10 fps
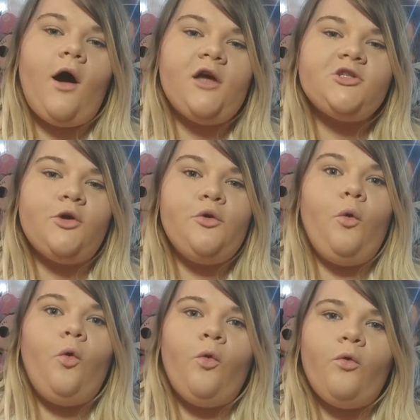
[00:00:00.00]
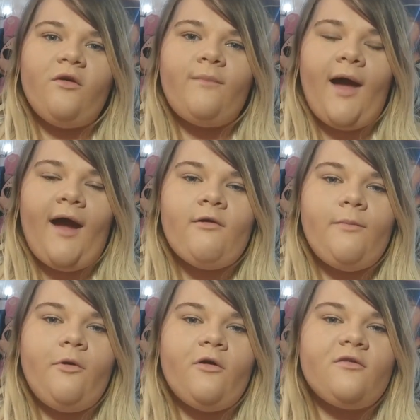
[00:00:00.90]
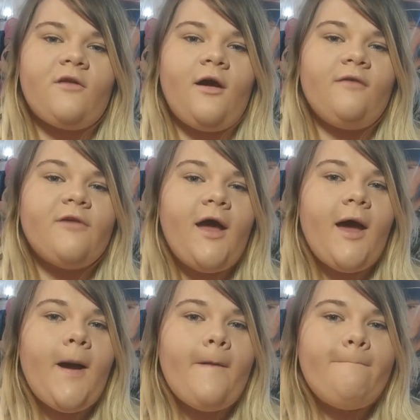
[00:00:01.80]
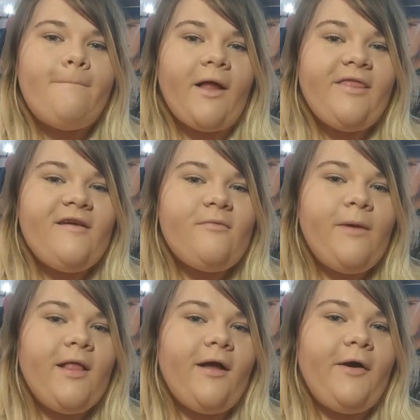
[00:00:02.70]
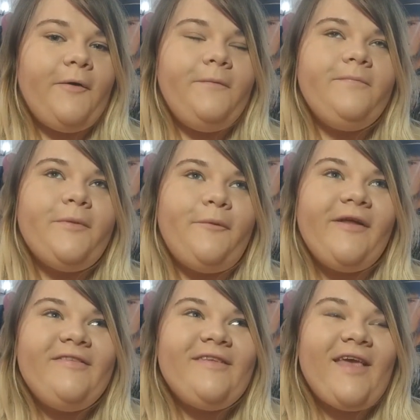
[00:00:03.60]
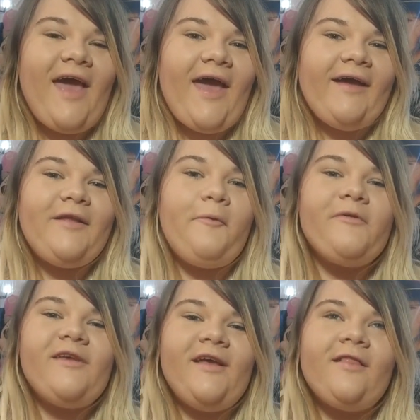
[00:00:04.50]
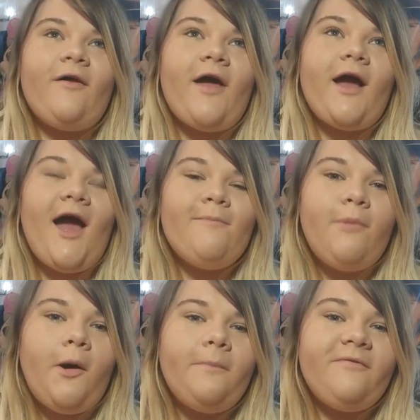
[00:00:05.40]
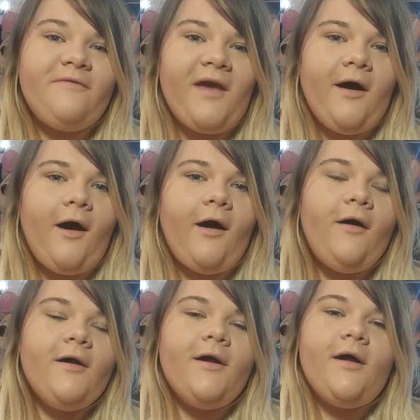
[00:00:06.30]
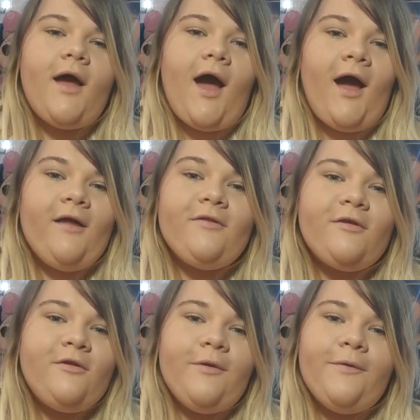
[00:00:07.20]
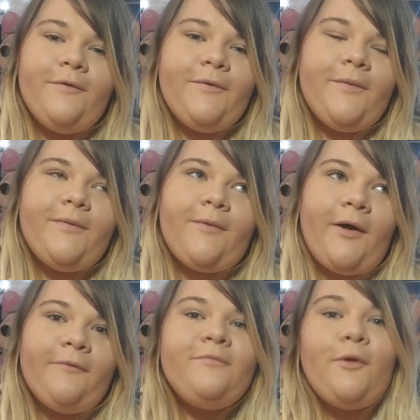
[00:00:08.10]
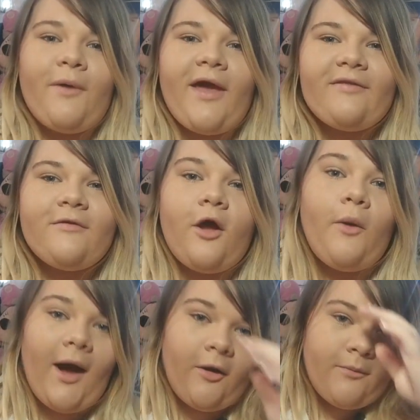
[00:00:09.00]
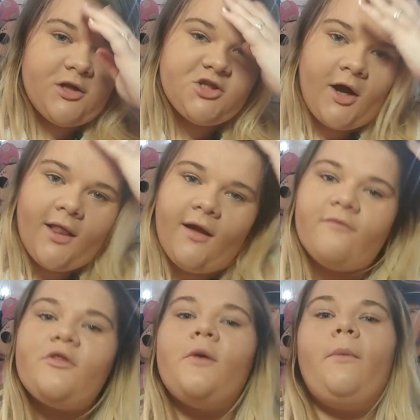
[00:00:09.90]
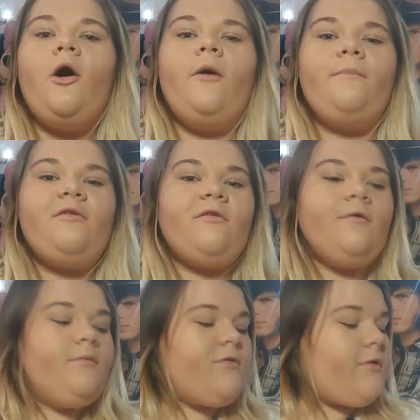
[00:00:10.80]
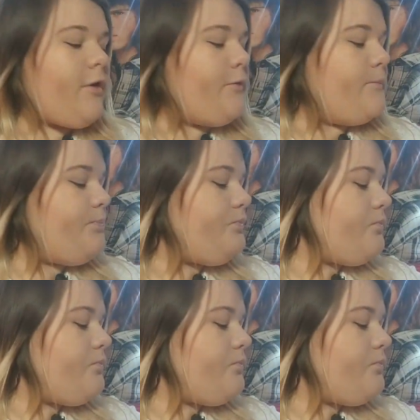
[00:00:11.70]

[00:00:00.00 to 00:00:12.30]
I show you all of my Harry Potter stuff. But this pillow, once again, was in like a pop figure. And you'll get to know how much I love the pops. So,